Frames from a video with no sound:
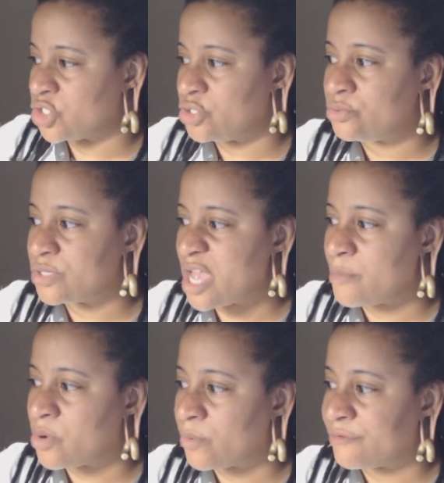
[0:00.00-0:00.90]
two
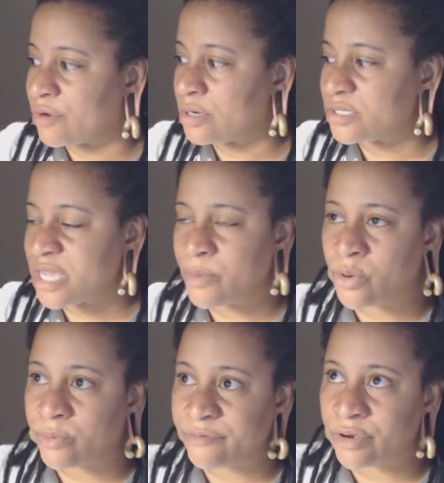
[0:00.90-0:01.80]
Tomoe River,
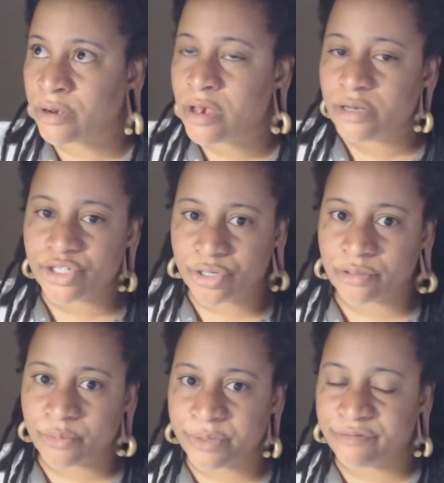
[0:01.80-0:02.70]
Tomoe River
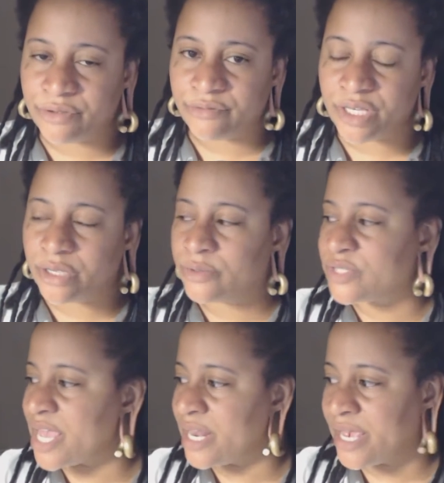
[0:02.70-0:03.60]
journal review videos,
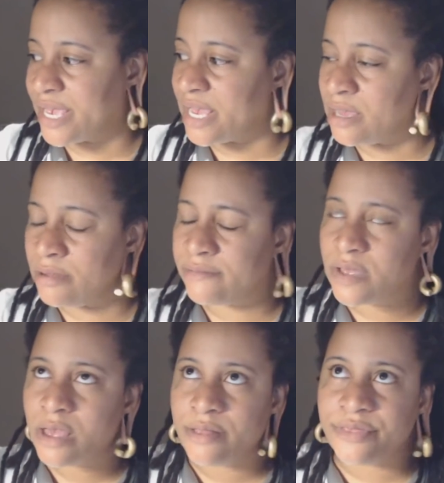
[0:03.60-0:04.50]
and I have
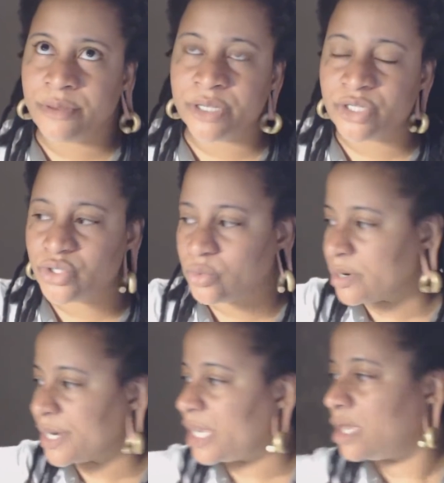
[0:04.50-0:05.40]
the
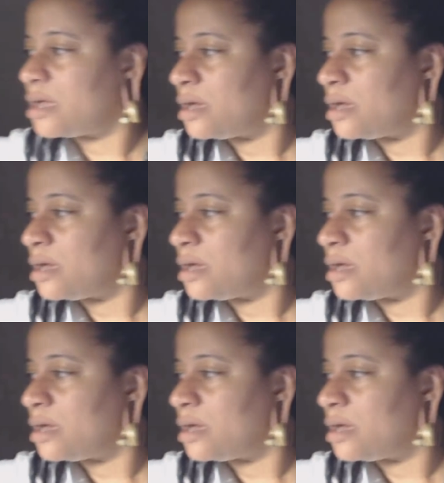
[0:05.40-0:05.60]
Midori.